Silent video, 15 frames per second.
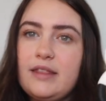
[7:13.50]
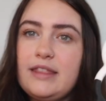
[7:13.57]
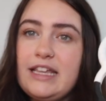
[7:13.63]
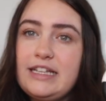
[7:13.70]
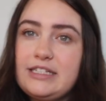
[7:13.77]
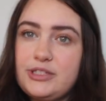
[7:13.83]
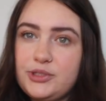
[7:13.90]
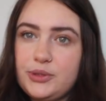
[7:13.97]

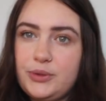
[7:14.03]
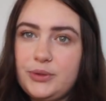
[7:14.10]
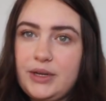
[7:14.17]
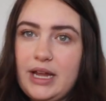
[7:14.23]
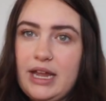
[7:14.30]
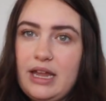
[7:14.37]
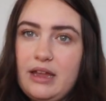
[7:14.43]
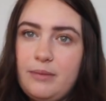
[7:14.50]
This
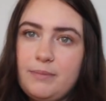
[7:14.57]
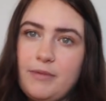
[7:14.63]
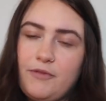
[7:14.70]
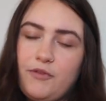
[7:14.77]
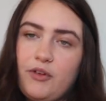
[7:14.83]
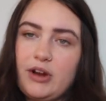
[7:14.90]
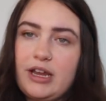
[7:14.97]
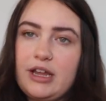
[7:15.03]
toy,
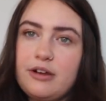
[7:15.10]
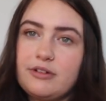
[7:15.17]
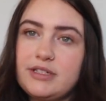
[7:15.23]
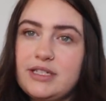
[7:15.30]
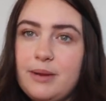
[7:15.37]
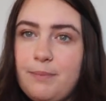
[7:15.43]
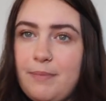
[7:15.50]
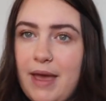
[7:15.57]
before he
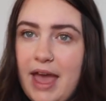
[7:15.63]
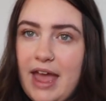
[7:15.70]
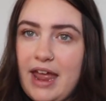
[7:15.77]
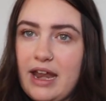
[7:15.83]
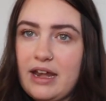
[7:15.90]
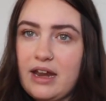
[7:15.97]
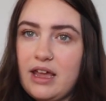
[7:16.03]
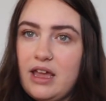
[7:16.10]
goes to
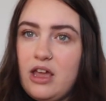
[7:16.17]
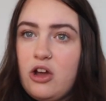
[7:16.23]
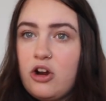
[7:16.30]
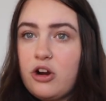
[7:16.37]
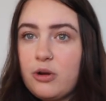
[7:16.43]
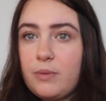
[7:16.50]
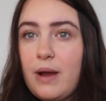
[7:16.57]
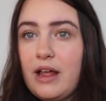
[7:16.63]
bed
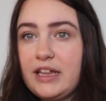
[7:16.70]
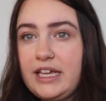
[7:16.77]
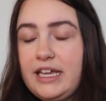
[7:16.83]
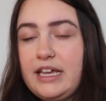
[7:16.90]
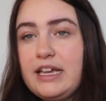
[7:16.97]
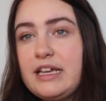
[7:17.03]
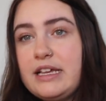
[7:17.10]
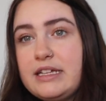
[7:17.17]
or while
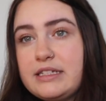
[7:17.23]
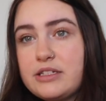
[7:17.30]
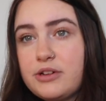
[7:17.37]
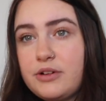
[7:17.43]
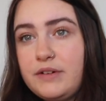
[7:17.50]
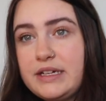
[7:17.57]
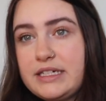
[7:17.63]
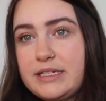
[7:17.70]
he is
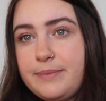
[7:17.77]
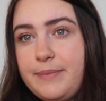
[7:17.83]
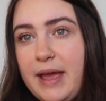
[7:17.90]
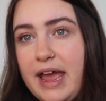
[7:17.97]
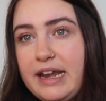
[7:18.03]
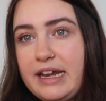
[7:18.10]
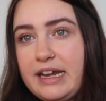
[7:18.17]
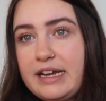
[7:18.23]
going to
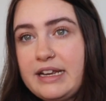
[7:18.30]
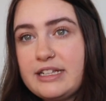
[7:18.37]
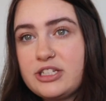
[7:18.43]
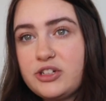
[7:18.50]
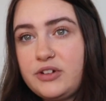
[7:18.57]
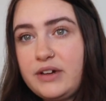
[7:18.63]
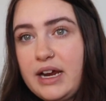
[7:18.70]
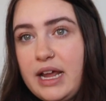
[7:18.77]
bed in
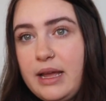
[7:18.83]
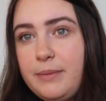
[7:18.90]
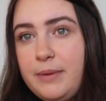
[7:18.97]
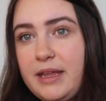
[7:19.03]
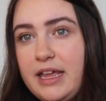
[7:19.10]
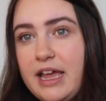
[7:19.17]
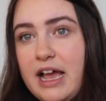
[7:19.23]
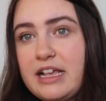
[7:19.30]
his crib,
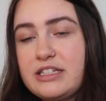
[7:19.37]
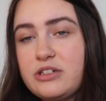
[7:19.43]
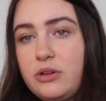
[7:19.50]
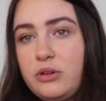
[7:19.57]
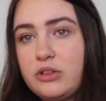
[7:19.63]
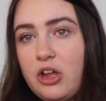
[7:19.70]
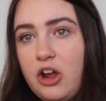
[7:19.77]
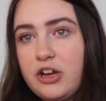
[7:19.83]
he has to
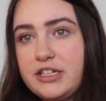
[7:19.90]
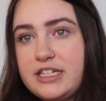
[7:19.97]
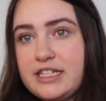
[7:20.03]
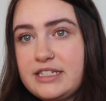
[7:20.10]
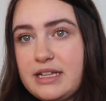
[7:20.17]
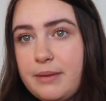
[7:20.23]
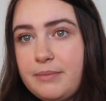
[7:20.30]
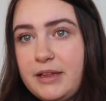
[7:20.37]
hold on to
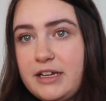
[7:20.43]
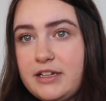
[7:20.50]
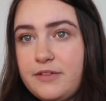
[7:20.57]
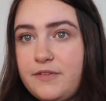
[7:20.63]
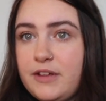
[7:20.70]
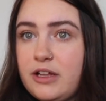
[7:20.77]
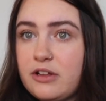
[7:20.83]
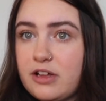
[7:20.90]
something to
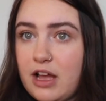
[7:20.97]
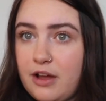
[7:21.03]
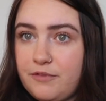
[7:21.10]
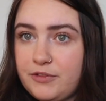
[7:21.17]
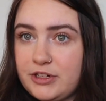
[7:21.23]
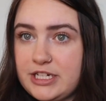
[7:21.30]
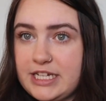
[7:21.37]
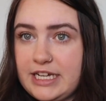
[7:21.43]
feel
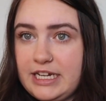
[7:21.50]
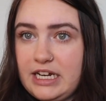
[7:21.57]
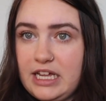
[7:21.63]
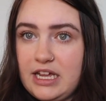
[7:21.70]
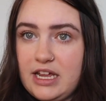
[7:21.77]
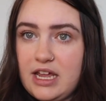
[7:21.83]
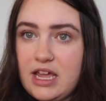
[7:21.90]
comforted.